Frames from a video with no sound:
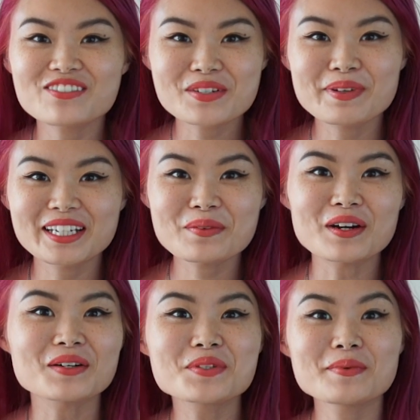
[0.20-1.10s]
everybody,
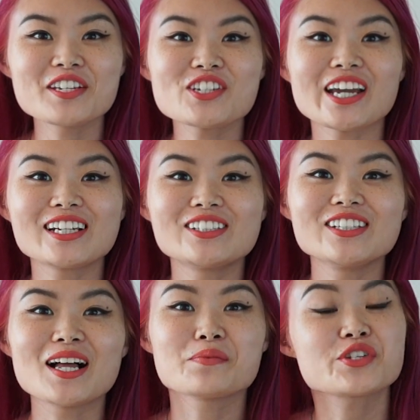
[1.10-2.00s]
welcome to my
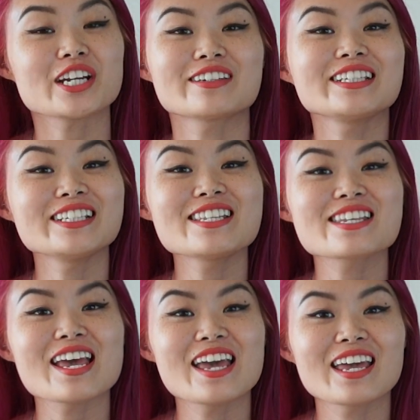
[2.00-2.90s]
channel. I'm LIN
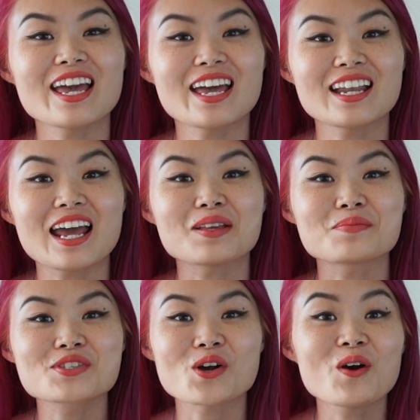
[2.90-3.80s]
ZHANG and I am
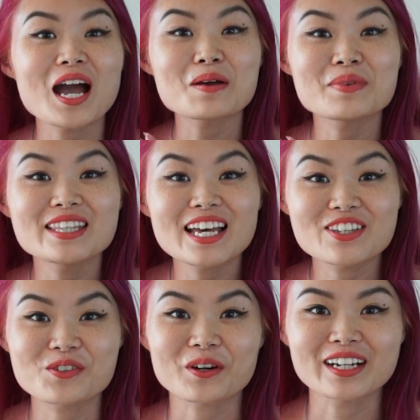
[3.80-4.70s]
so happy that
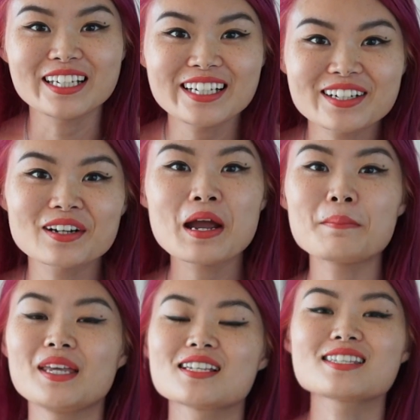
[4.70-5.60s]
you are here
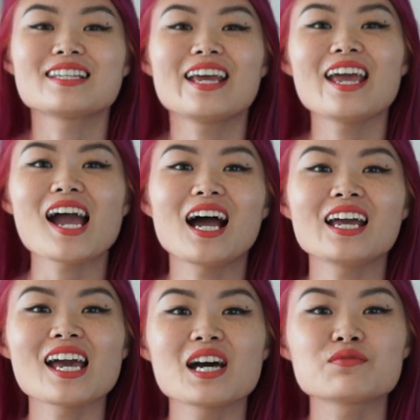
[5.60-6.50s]
because today
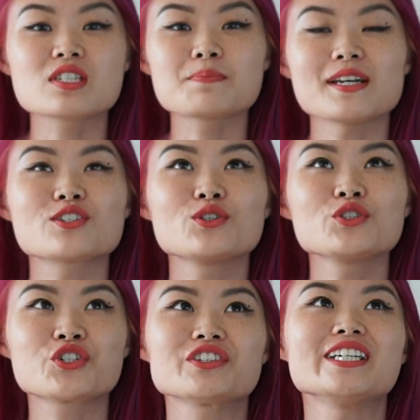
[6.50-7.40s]
I have a special
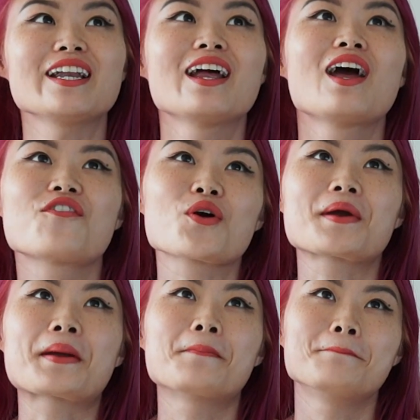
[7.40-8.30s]
treat
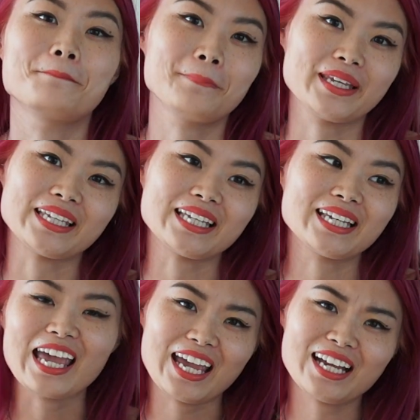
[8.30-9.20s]
for me
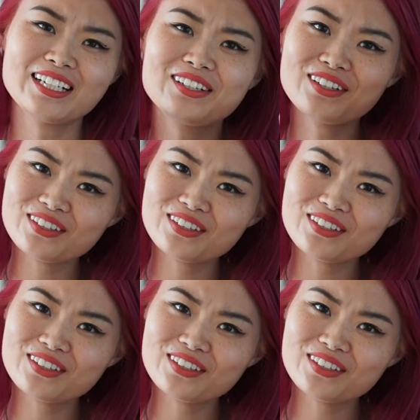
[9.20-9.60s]
and